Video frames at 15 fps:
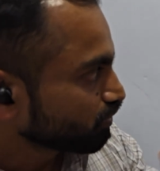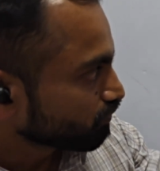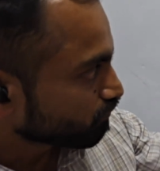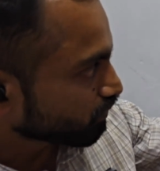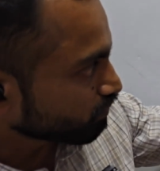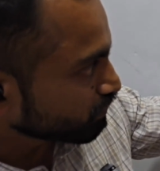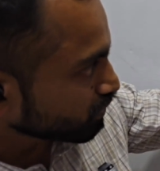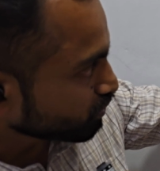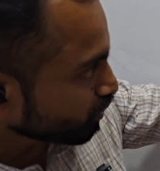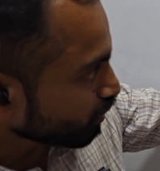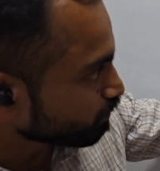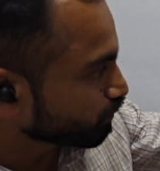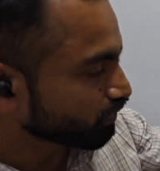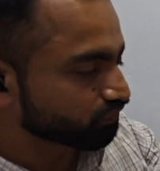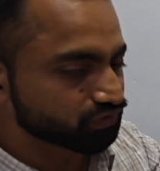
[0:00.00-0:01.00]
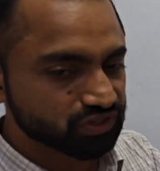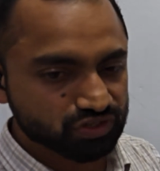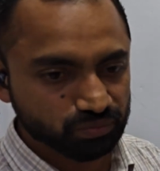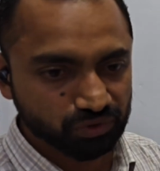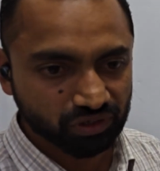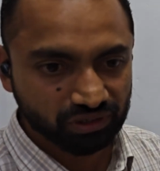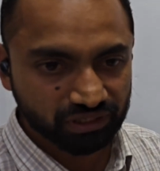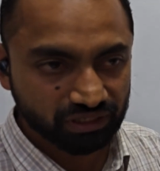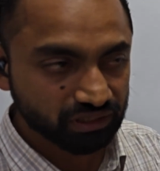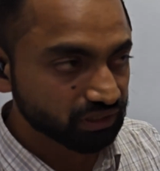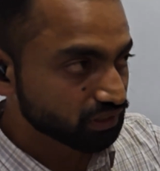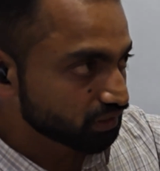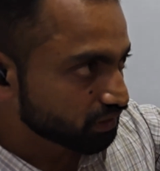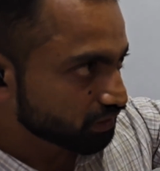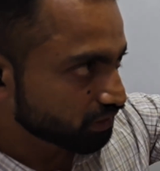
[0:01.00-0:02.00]
from the top of this building
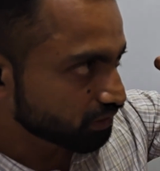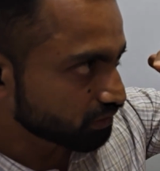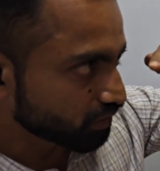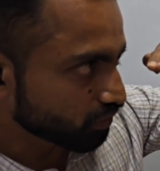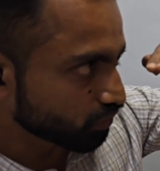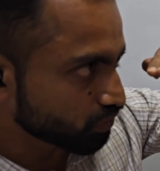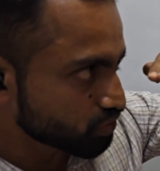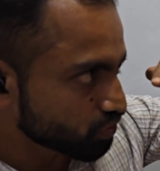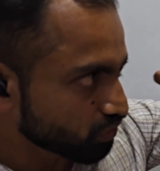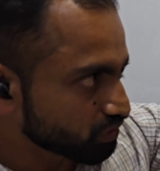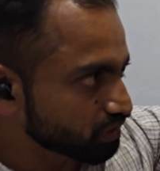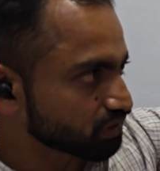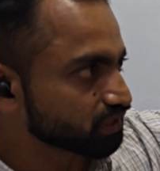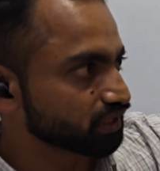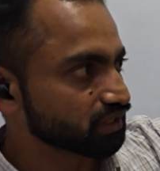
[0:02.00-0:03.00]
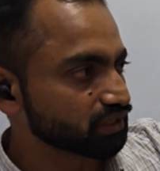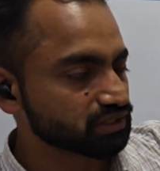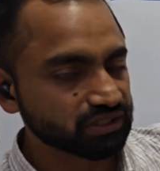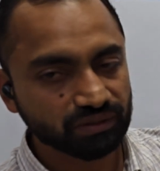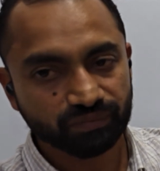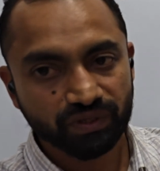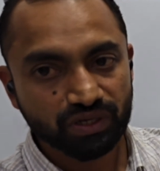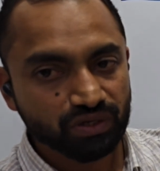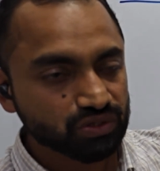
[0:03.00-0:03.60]
in the horizontal direction,